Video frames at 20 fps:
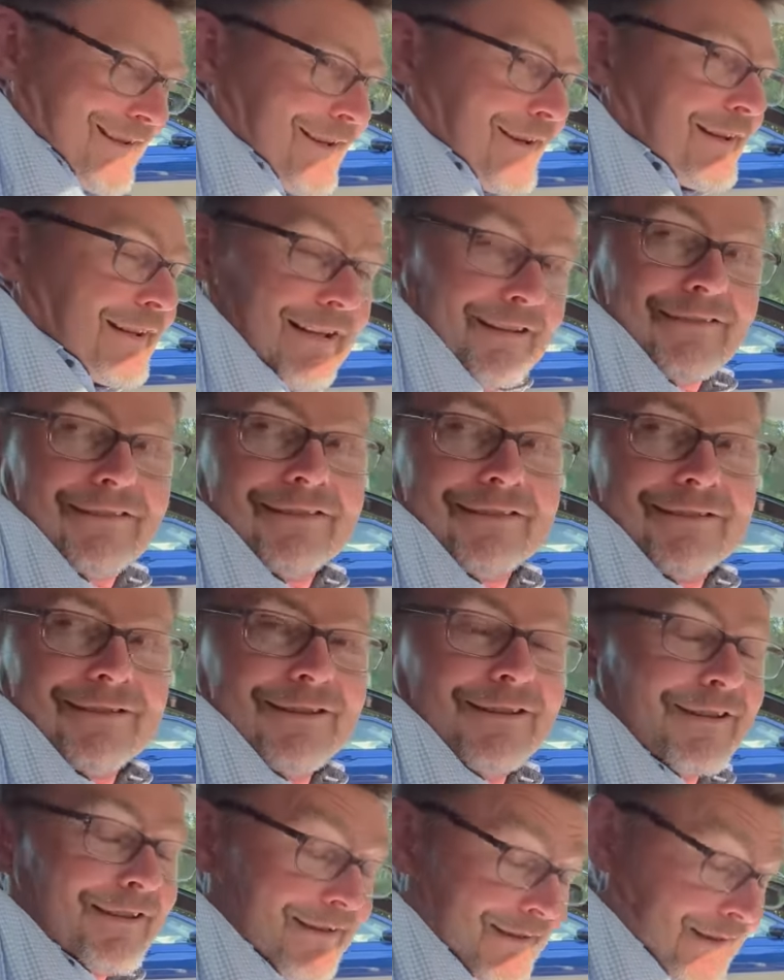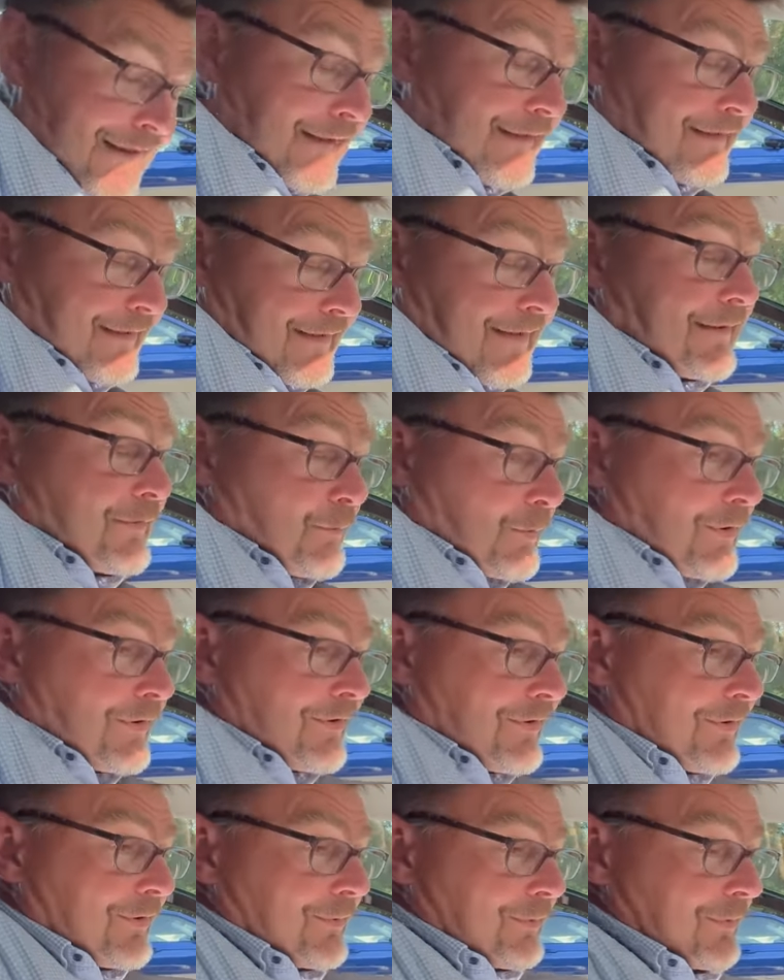Yes. Yeah. Yes, that was